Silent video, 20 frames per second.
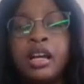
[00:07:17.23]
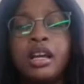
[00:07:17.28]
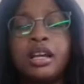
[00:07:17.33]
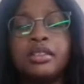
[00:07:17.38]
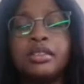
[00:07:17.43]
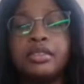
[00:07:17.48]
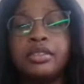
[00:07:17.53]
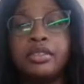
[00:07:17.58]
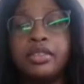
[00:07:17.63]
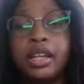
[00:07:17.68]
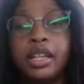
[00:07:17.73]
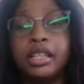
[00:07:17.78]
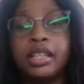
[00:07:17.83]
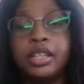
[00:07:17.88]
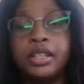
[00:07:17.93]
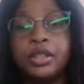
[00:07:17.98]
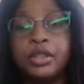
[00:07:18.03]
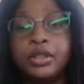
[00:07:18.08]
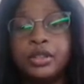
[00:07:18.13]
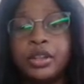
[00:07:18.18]
unfairly
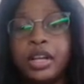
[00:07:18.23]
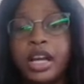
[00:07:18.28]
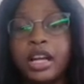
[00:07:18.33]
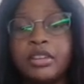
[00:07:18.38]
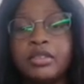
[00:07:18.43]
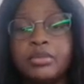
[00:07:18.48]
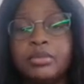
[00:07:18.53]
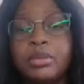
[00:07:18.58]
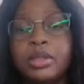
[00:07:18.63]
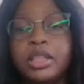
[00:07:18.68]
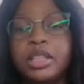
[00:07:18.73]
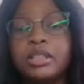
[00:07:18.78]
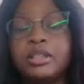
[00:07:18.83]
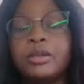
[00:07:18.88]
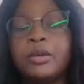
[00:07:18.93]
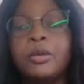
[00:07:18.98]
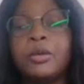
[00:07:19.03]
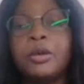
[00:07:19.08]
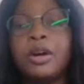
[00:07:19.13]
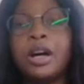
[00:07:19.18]
you have been
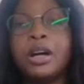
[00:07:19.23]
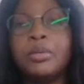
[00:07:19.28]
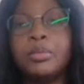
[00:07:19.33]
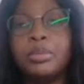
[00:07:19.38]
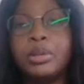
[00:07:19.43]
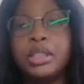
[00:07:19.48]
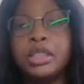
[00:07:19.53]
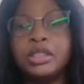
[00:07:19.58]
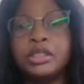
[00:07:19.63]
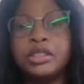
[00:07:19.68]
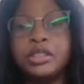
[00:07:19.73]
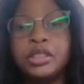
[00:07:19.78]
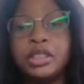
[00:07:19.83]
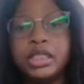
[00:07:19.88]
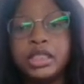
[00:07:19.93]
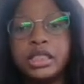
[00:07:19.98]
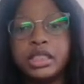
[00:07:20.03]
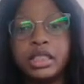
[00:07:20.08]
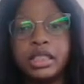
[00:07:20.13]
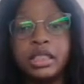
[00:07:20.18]
or are being
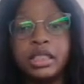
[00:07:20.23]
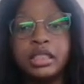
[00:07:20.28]
treated.